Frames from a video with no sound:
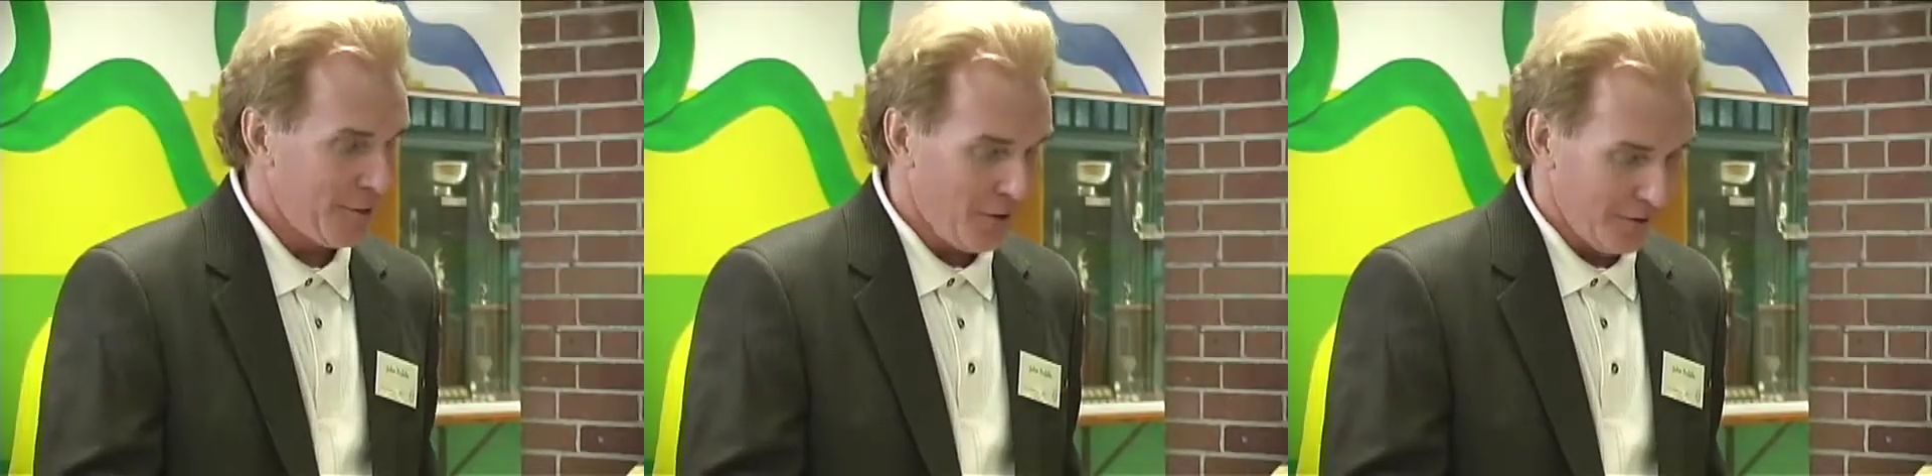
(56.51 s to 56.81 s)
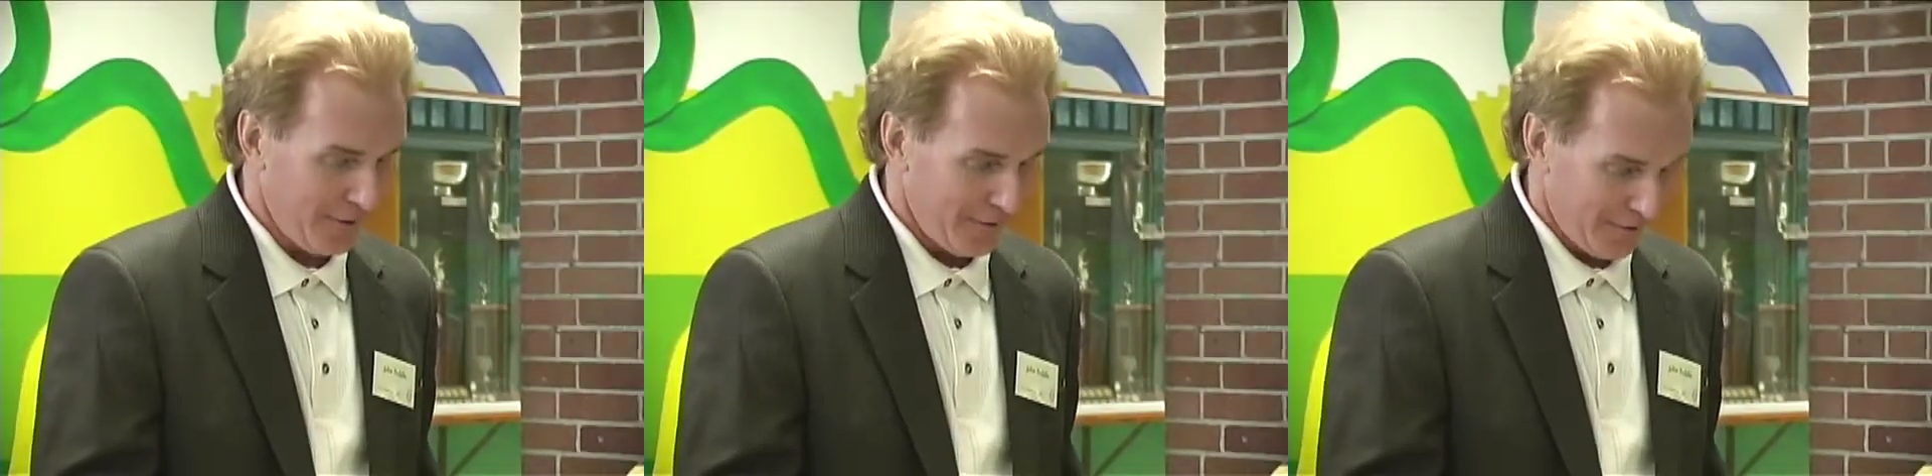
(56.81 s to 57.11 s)
all
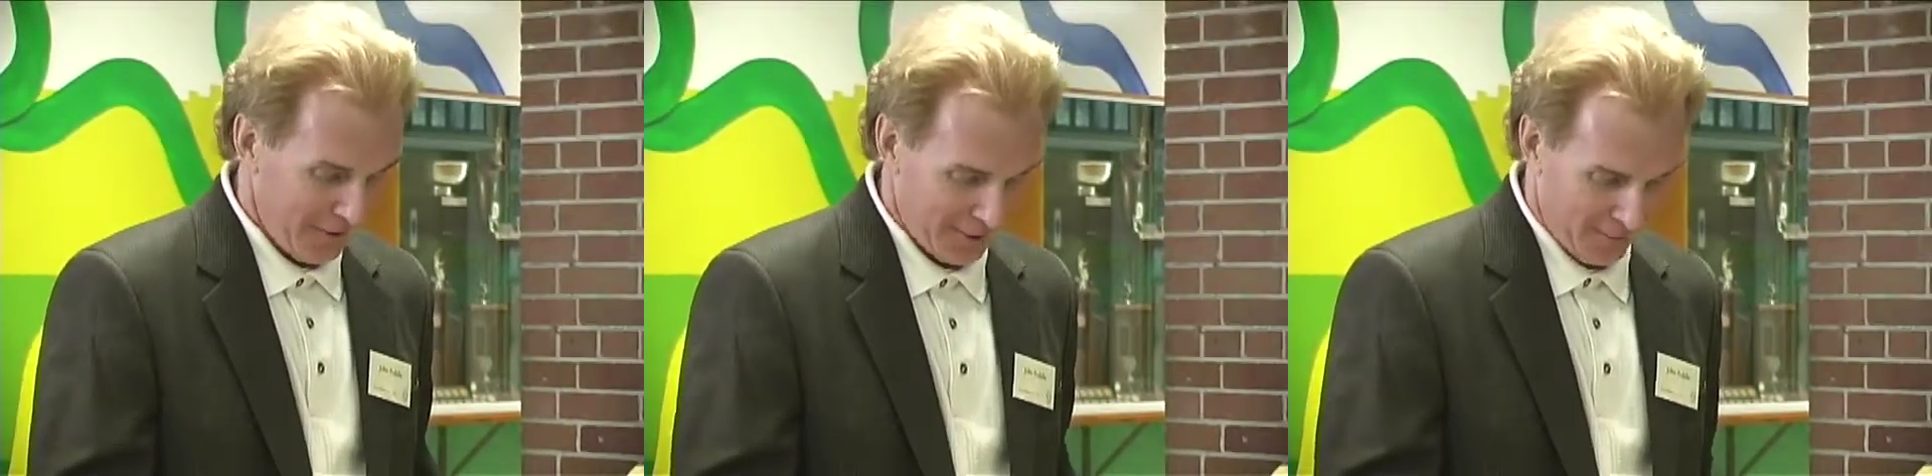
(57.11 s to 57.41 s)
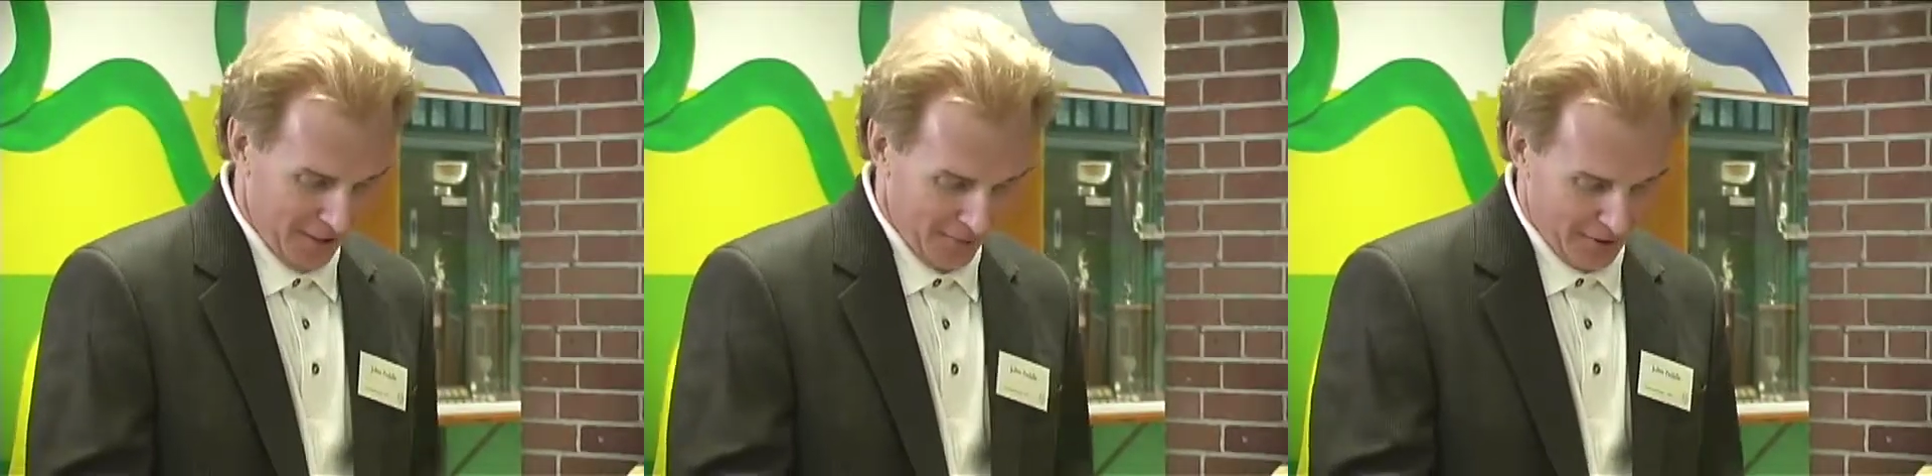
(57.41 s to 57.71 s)
his
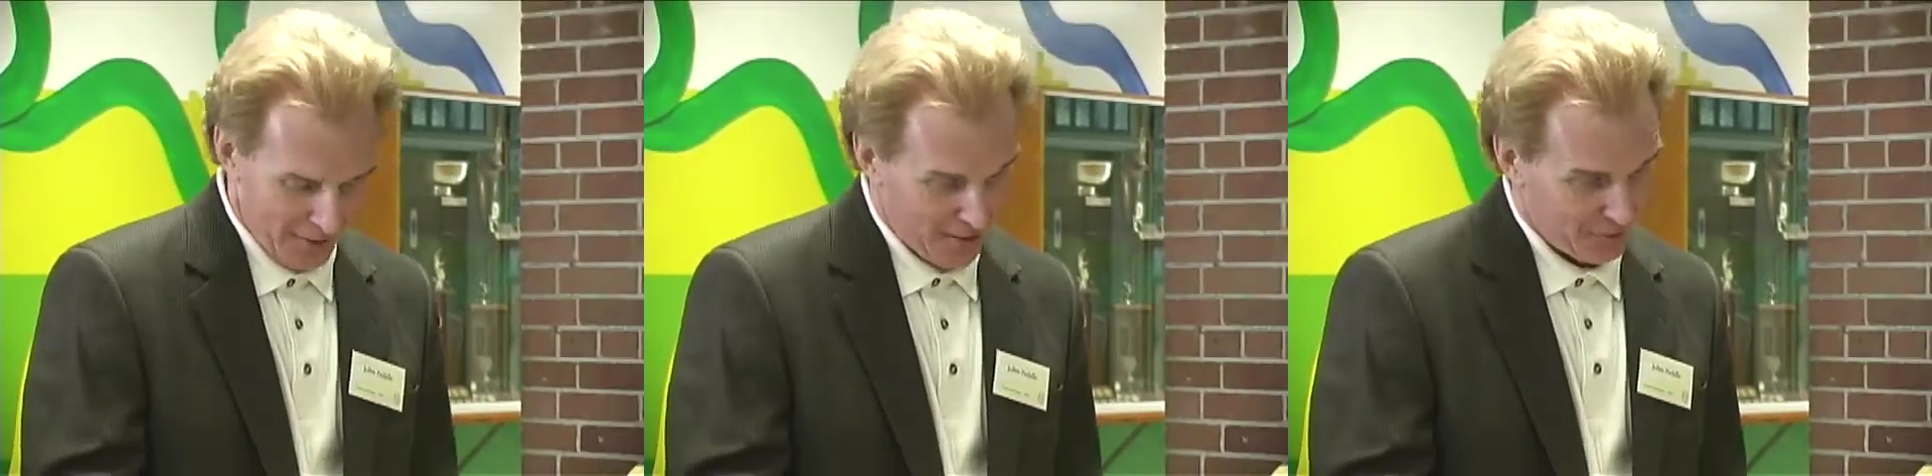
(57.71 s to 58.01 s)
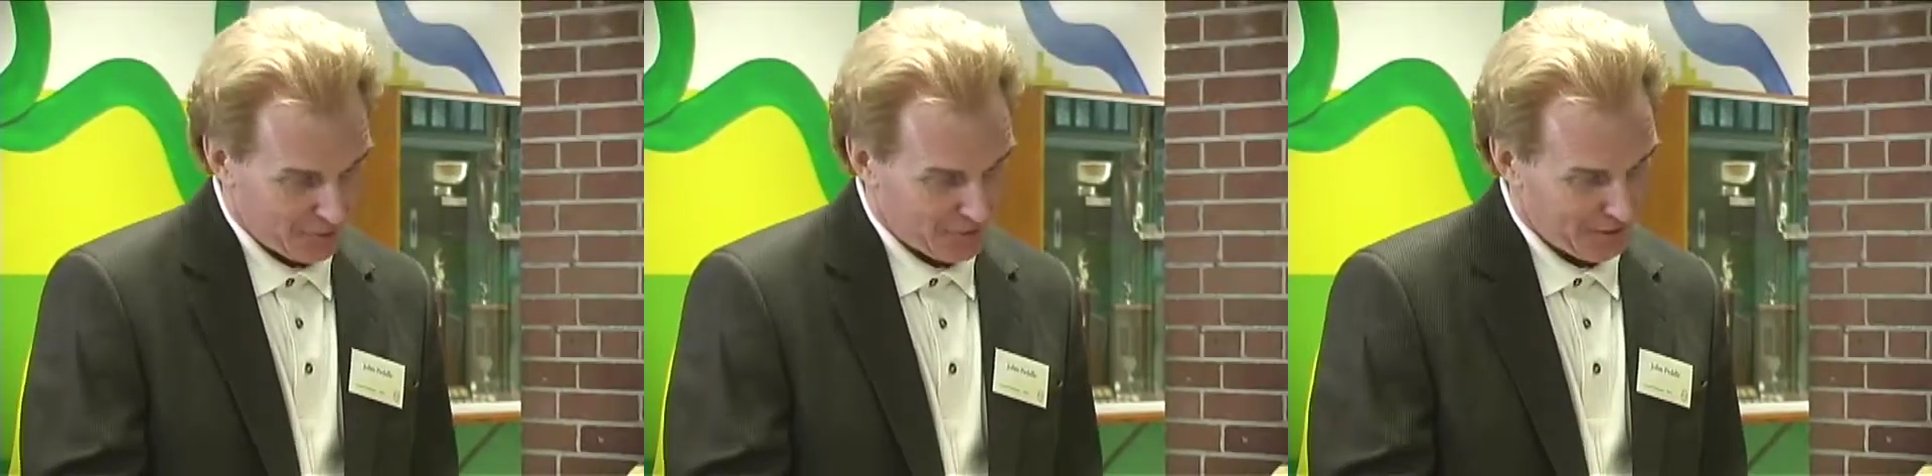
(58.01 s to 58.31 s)
family
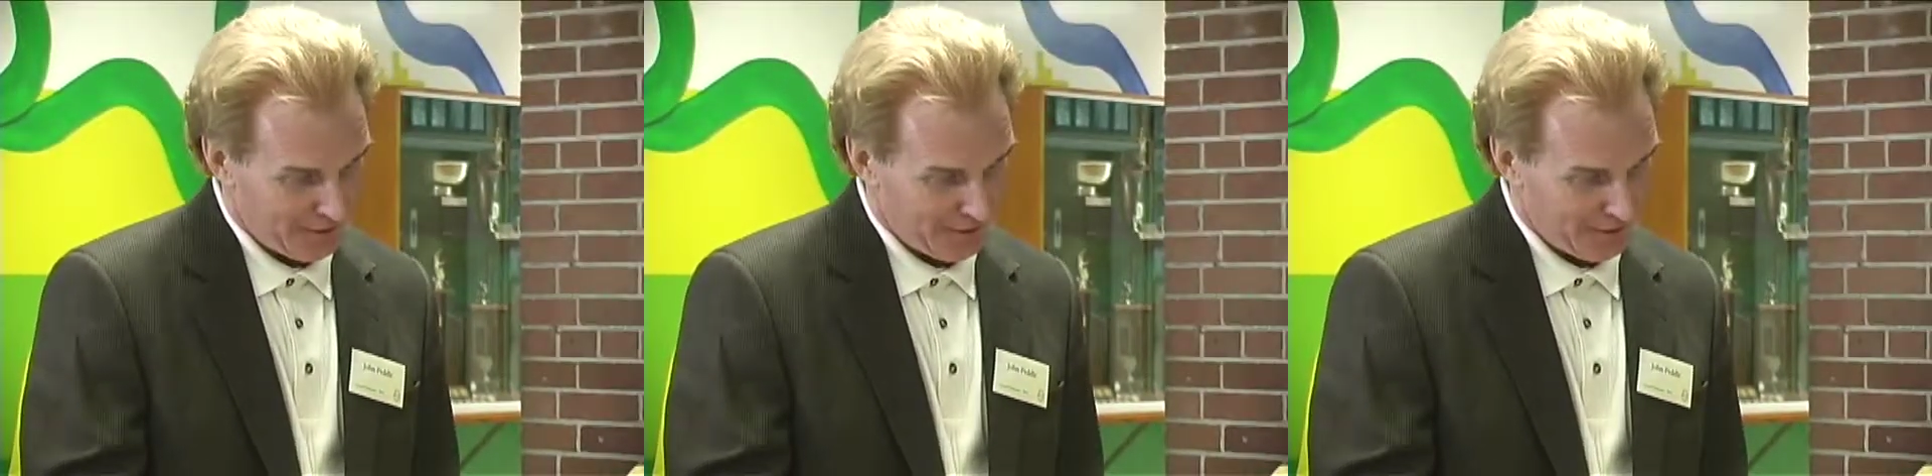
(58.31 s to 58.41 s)
members.